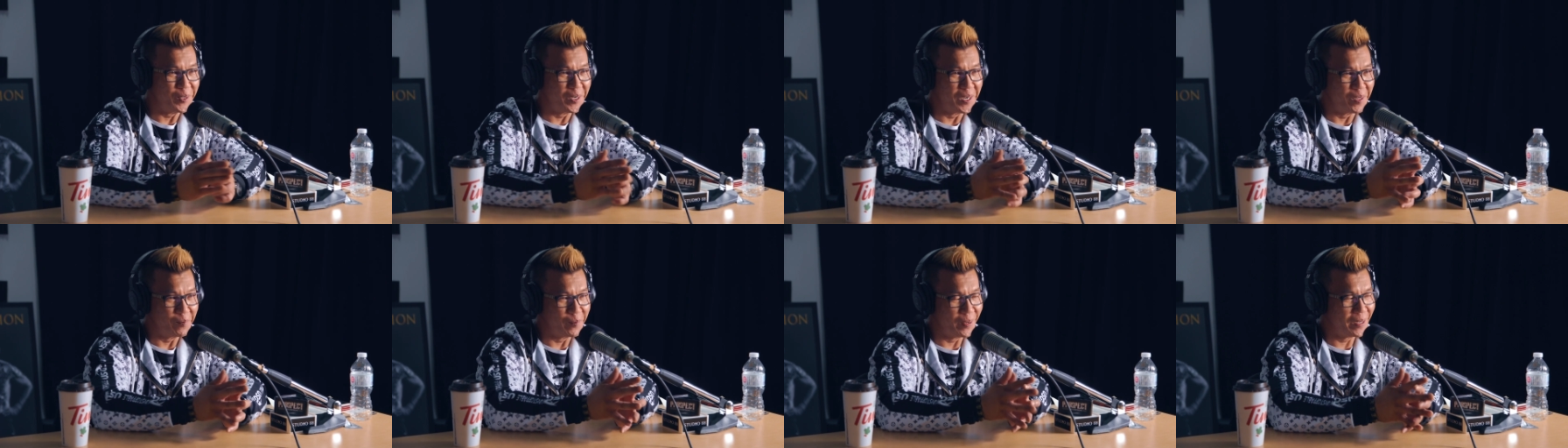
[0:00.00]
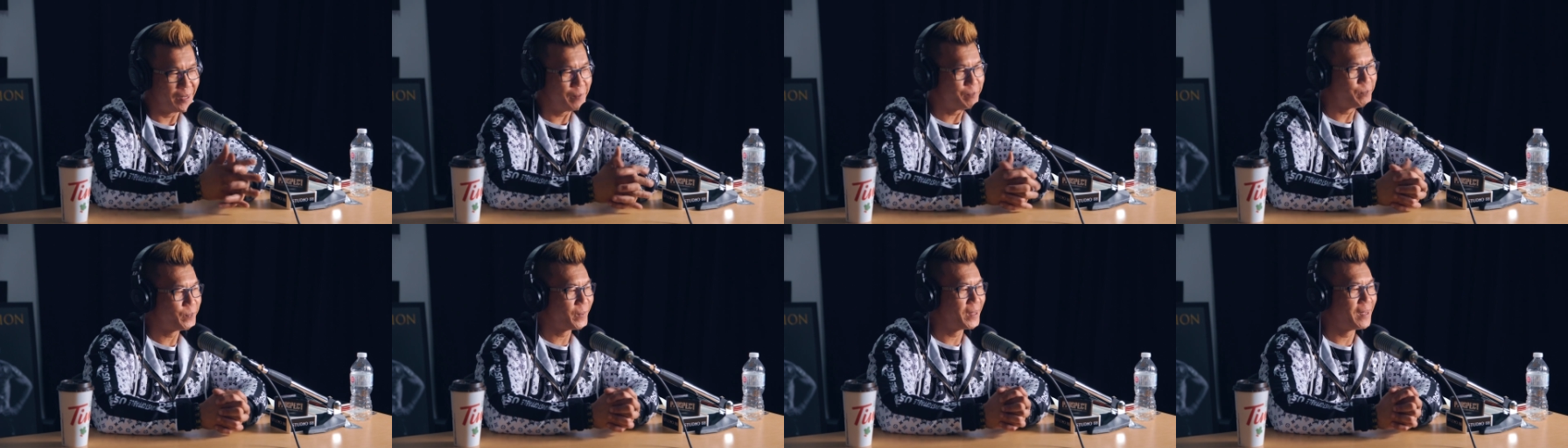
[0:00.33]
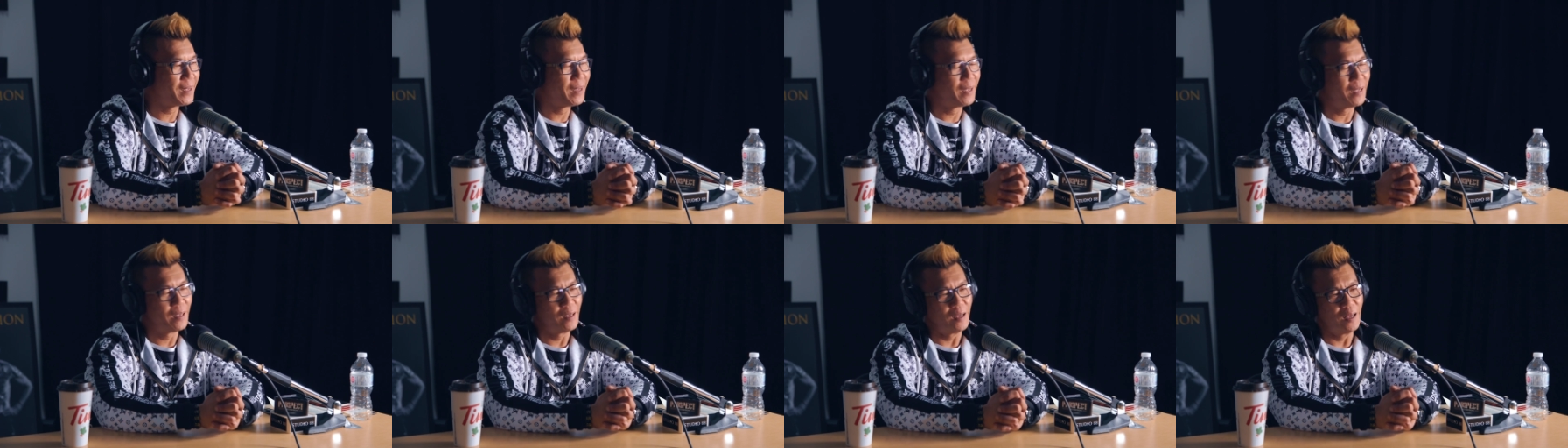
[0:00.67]
You know what I mean?
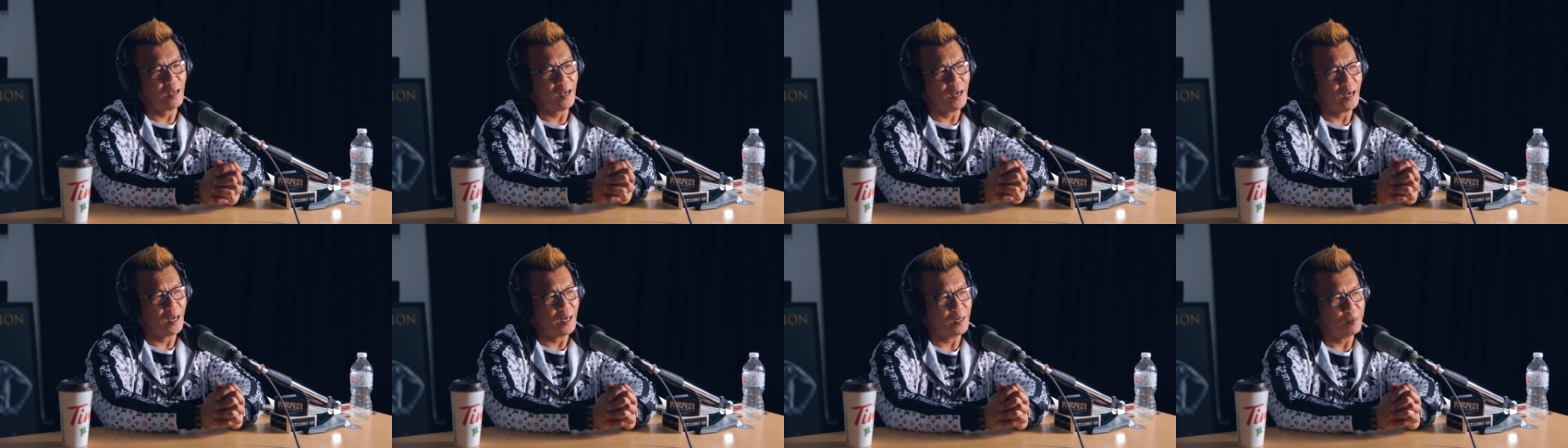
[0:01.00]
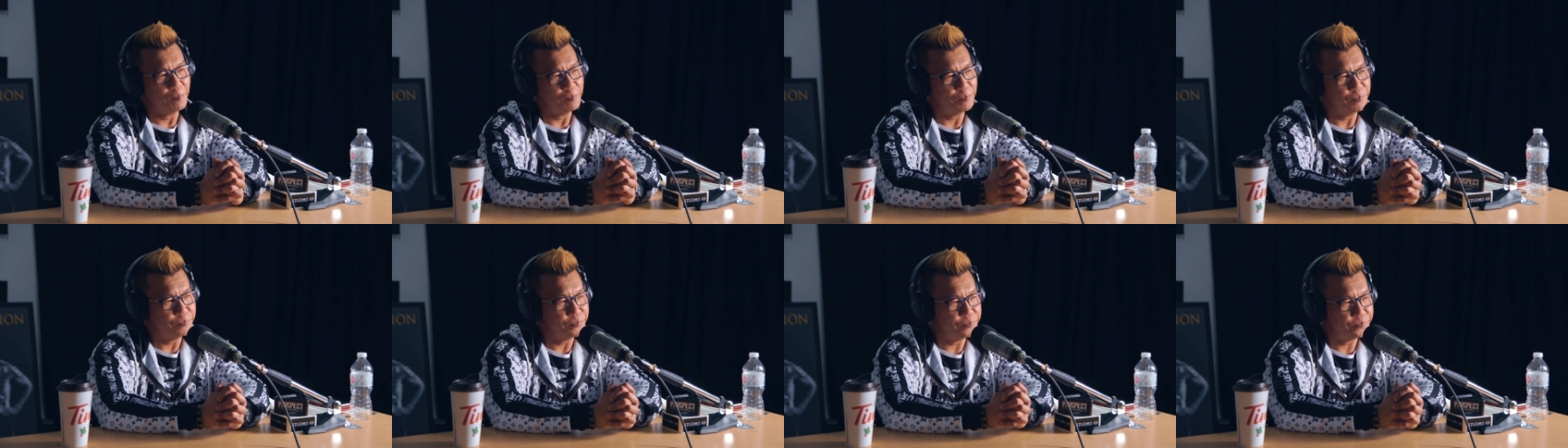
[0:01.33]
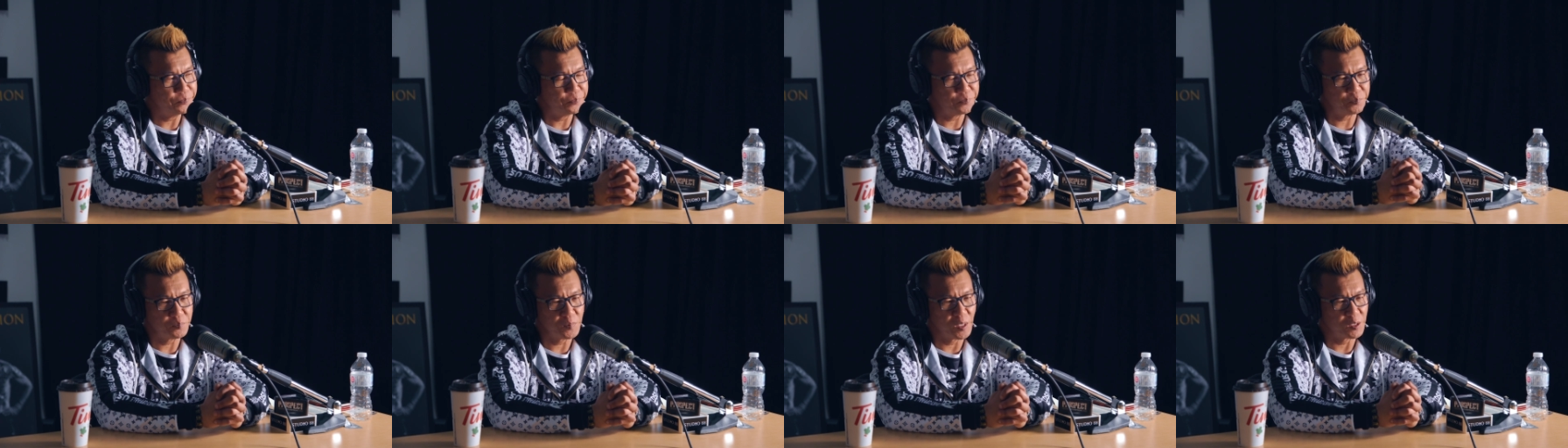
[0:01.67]

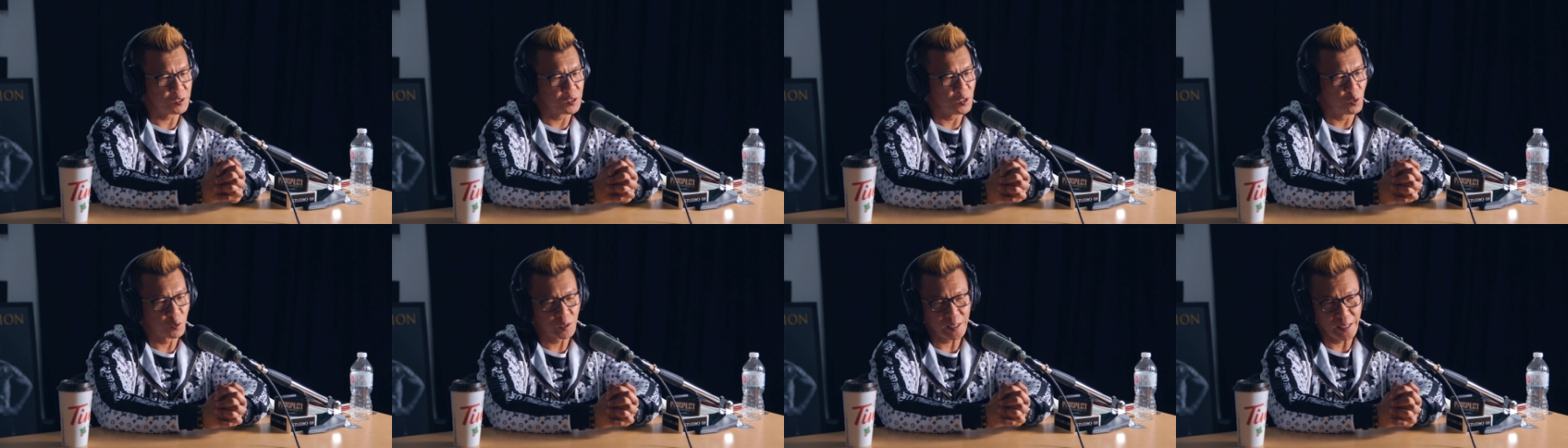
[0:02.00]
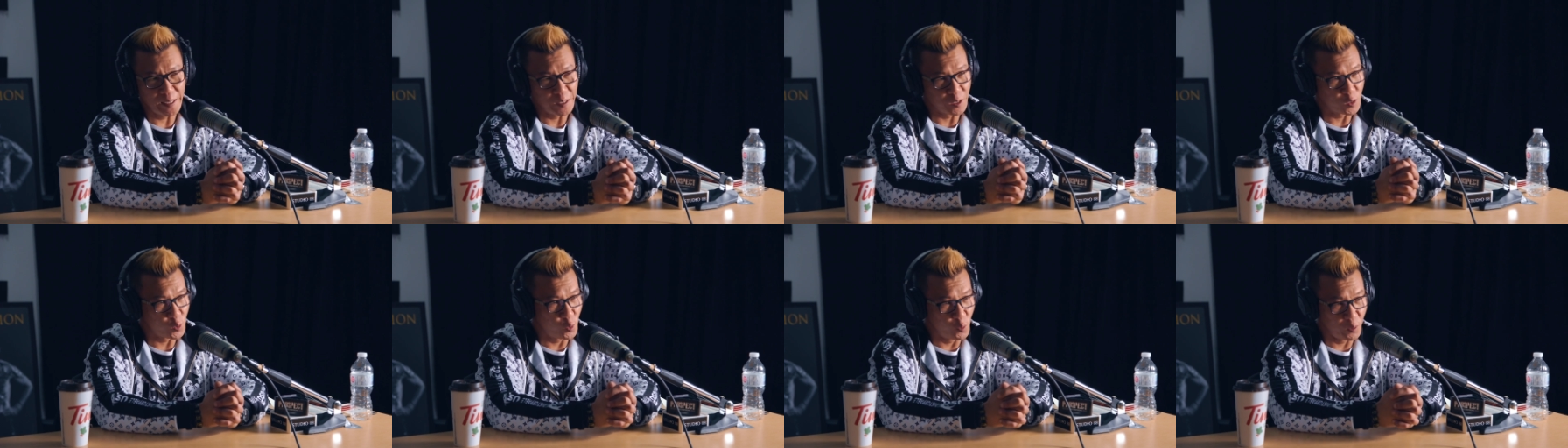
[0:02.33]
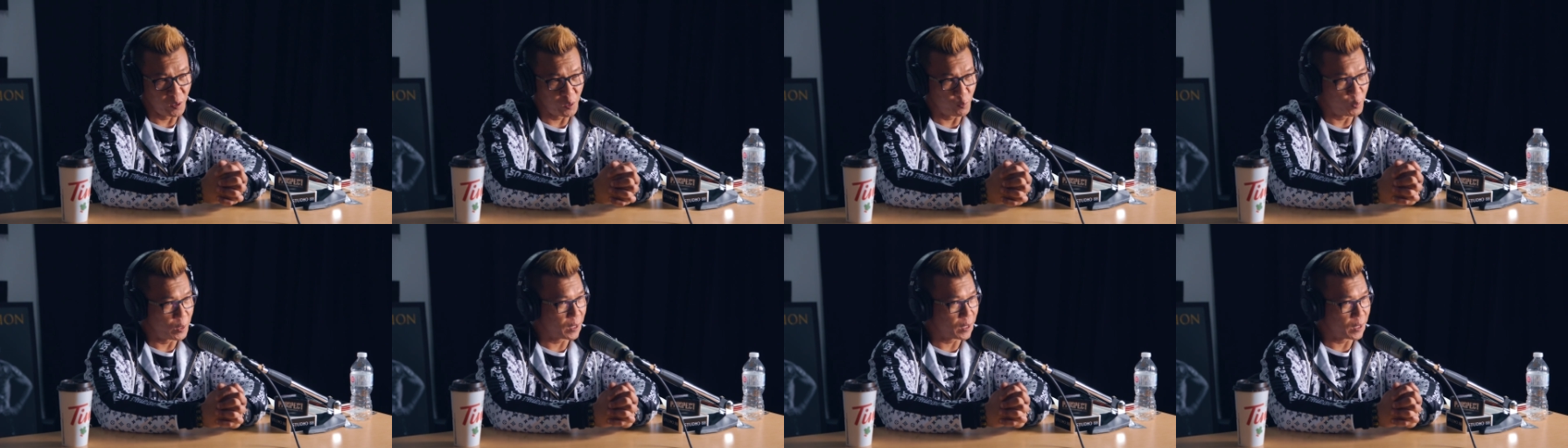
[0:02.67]
There's no cutting corner